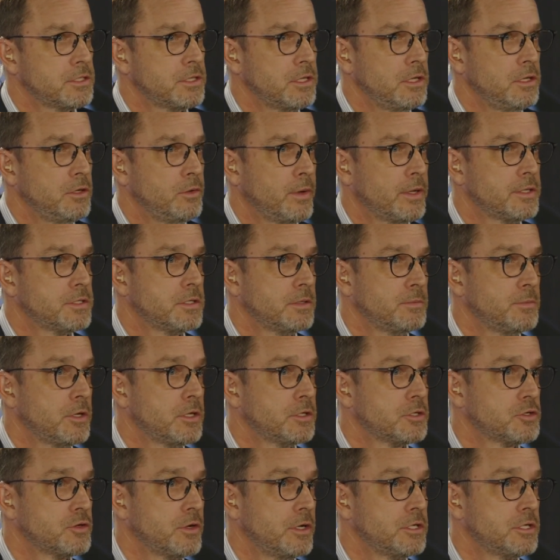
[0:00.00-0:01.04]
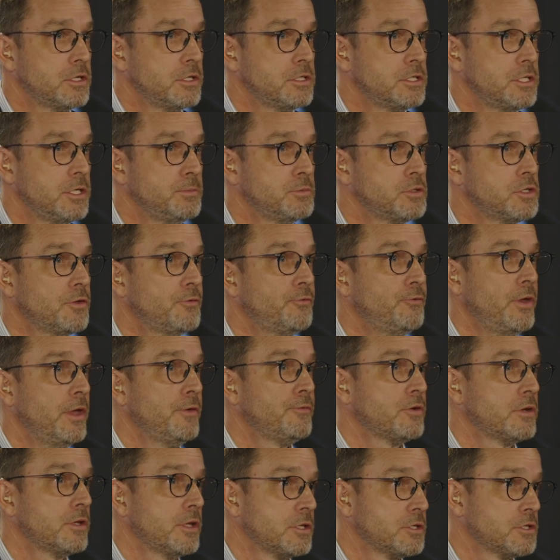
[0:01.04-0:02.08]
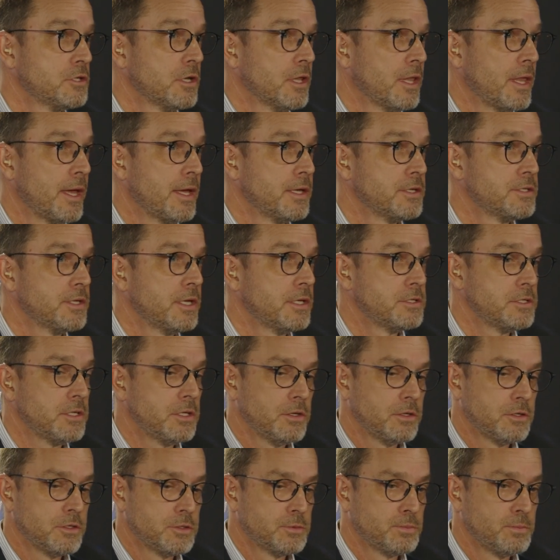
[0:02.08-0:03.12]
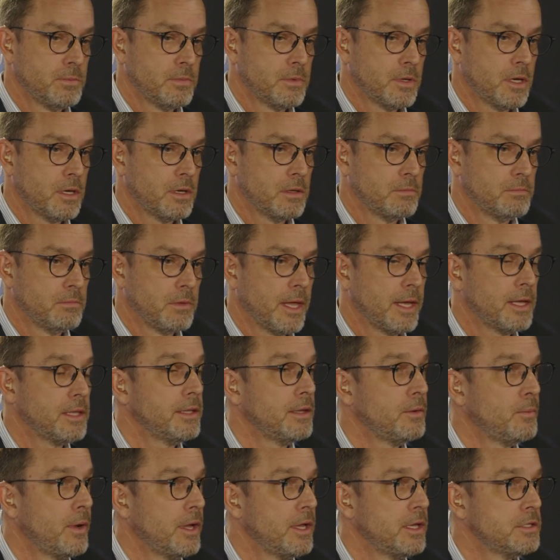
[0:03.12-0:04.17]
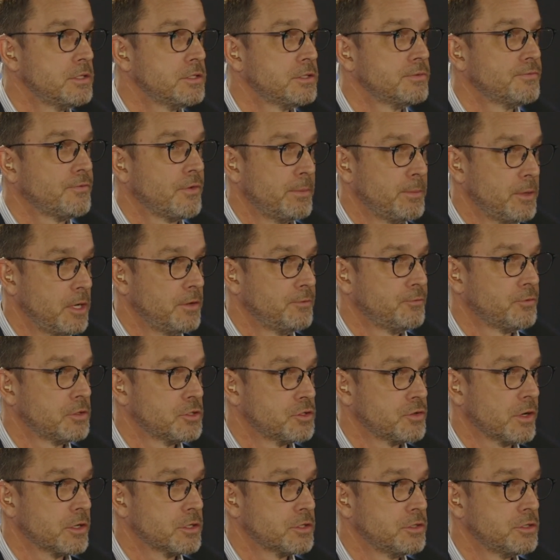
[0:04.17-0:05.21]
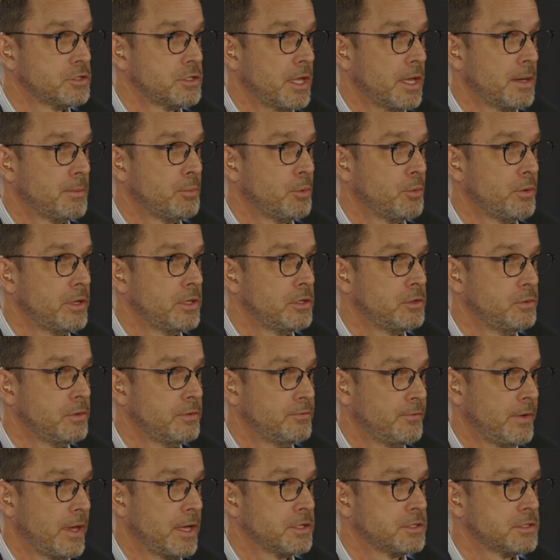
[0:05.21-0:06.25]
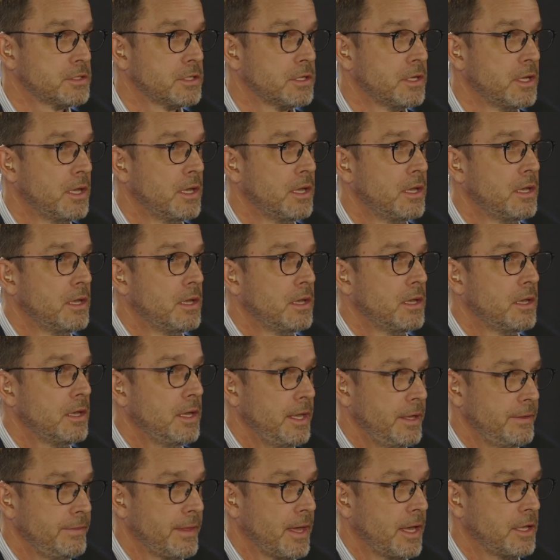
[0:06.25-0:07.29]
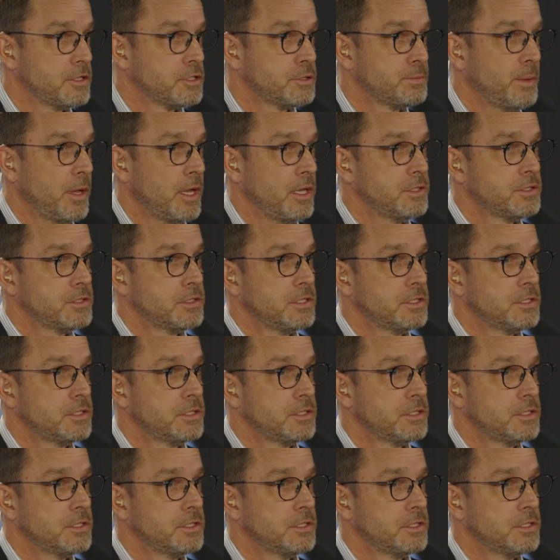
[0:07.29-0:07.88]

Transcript: The U.S. administration seems to favor digital assets, and there's likely ways from an infrastructure standpoint to invest in that space.